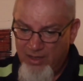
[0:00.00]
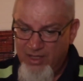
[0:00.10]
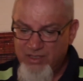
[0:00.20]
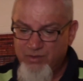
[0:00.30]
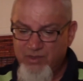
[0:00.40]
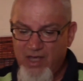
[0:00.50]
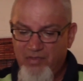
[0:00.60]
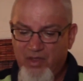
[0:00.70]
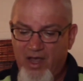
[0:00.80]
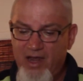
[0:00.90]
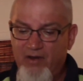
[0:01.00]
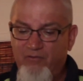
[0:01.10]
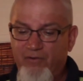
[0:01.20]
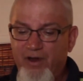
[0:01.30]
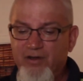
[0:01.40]
This was not the kind
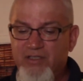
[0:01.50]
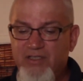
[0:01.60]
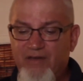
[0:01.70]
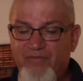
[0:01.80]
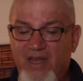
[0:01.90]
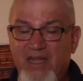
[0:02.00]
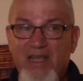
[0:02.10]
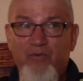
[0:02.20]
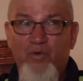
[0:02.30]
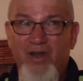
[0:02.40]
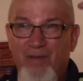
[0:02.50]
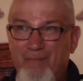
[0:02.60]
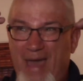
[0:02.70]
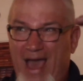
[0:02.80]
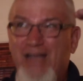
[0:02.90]
of weird stuff that he would
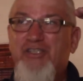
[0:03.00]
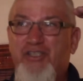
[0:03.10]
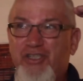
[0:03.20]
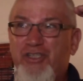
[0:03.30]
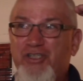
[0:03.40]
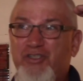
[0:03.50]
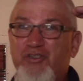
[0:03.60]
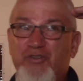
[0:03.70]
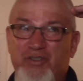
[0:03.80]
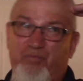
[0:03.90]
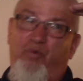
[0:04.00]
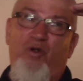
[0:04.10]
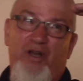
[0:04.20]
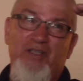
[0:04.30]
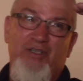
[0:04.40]
imagine to
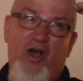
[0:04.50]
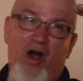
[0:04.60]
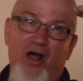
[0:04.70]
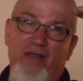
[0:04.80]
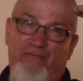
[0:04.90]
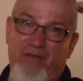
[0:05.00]
support his call.